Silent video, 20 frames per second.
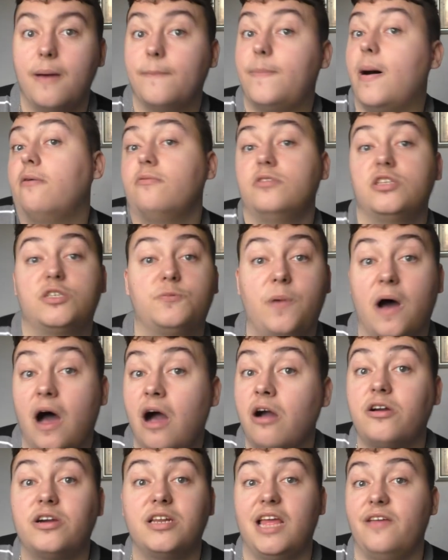Poulton's
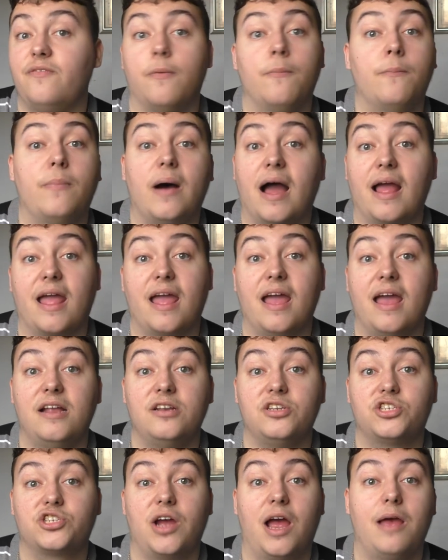Park could even buy it
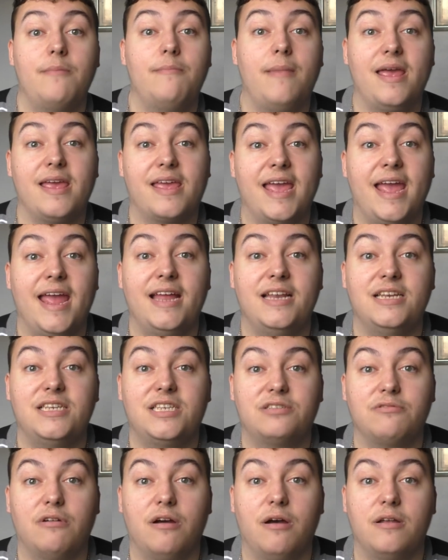and try and make it
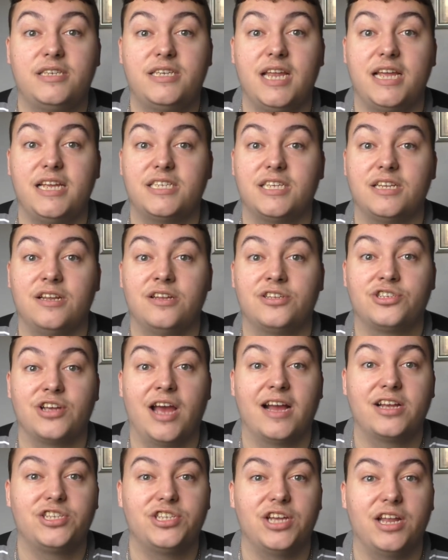into a decent
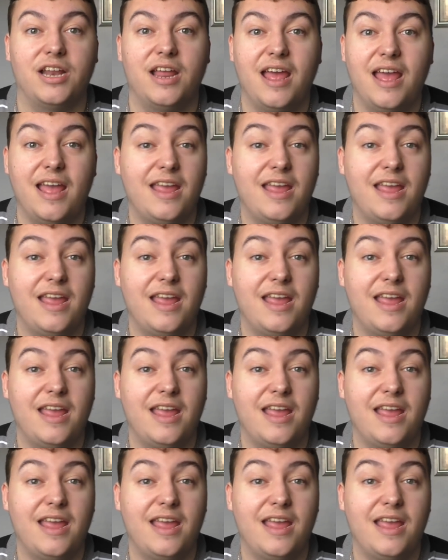attraction.